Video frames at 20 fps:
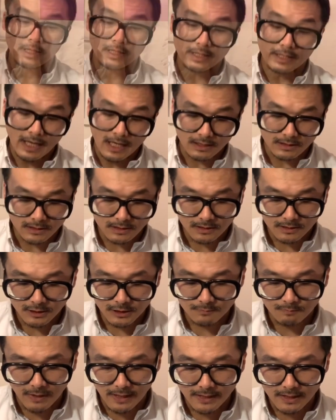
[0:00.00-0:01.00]
Next,
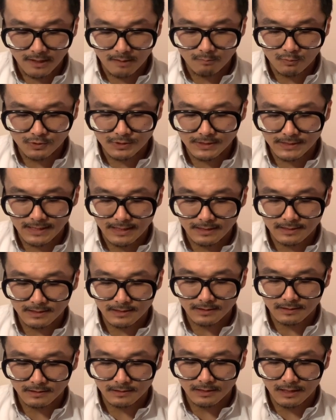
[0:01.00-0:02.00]
spy number
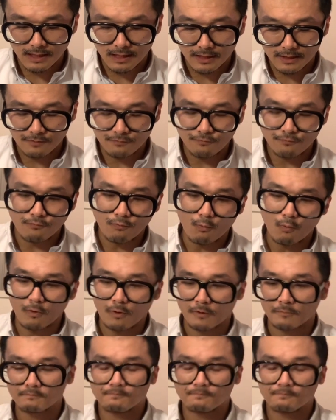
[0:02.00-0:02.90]
694.